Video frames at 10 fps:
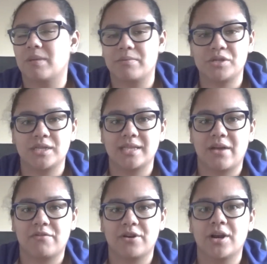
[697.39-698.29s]
Maybe she
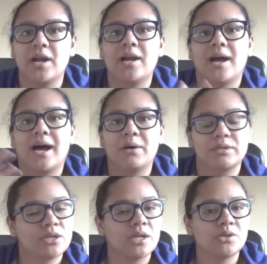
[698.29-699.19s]
never
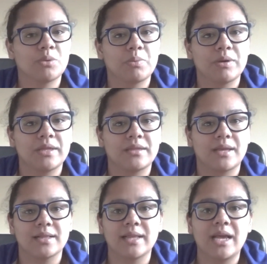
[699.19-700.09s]
was comfortable
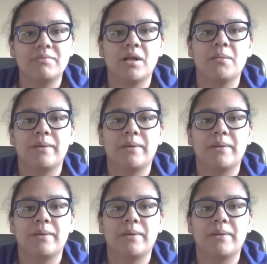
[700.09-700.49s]
with a label,